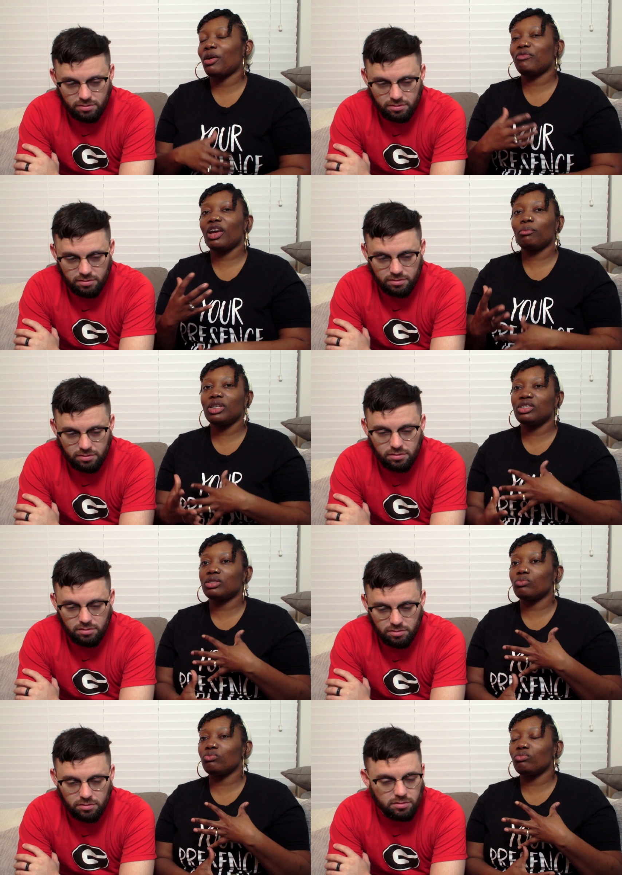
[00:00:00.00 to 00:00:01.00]
Speaker 1: family just,
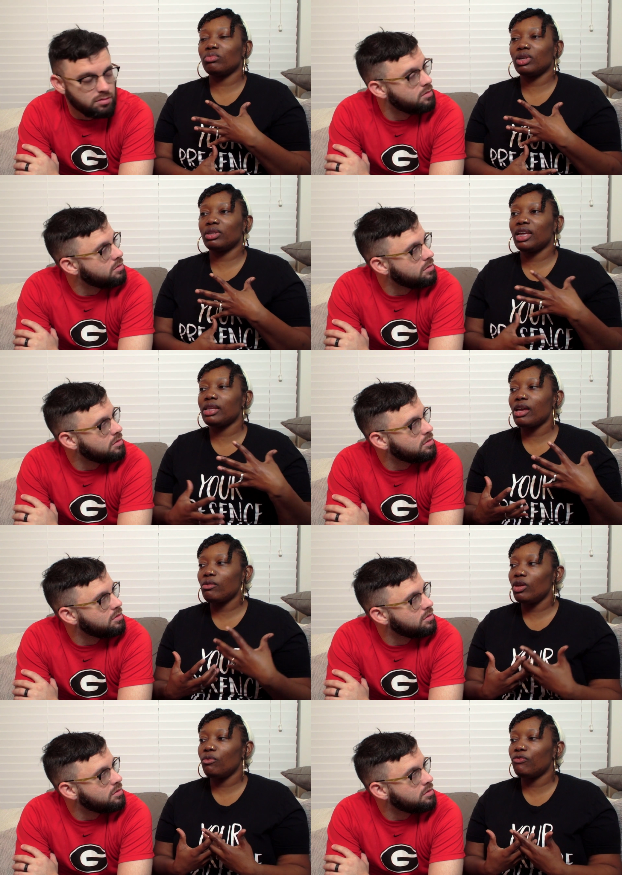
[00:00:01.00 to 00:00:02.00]

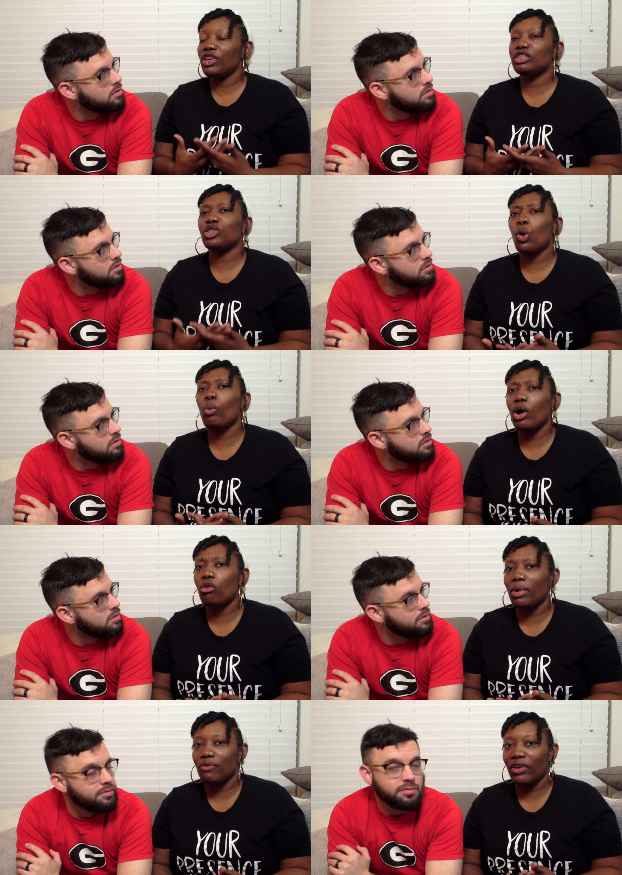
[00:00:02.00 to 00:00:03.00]
he fits so well with
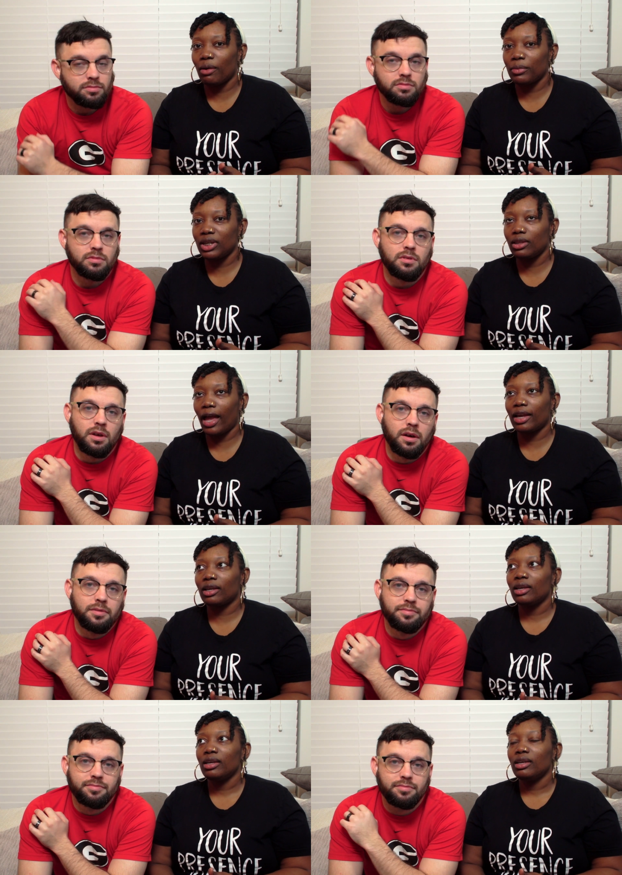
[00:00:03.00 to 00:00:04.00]
my family. Like, yeah.
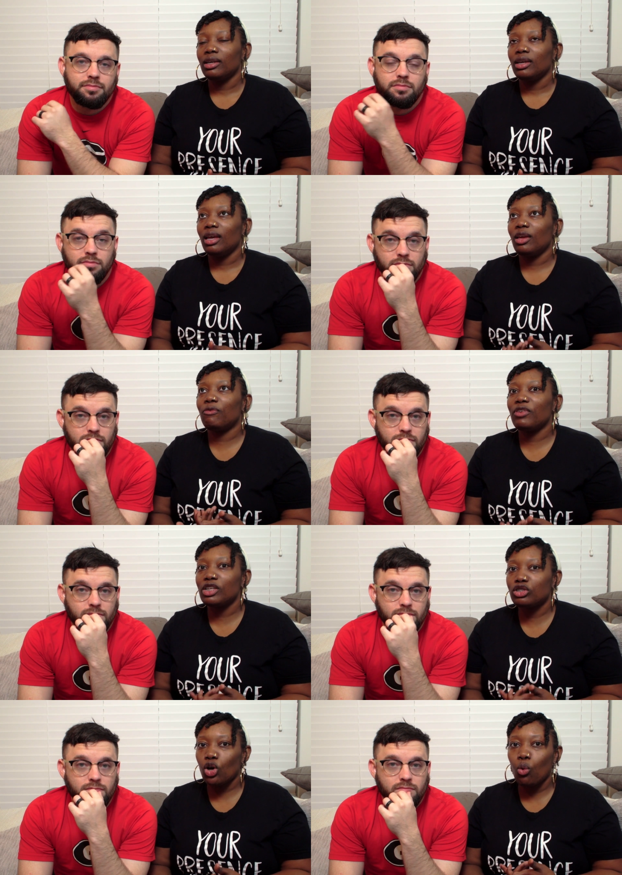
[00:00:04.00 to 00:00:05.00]
He fits
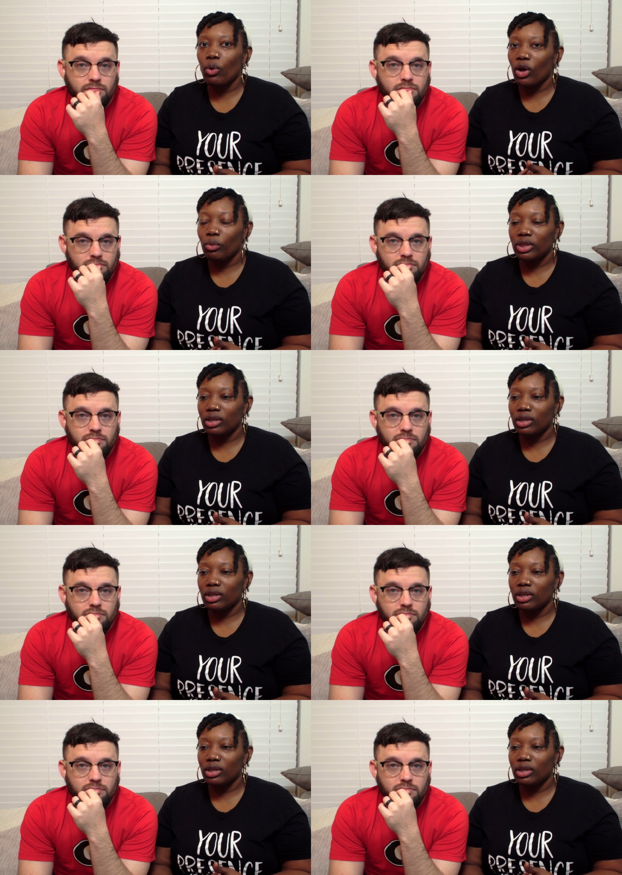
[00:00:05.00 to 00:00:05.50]
so well with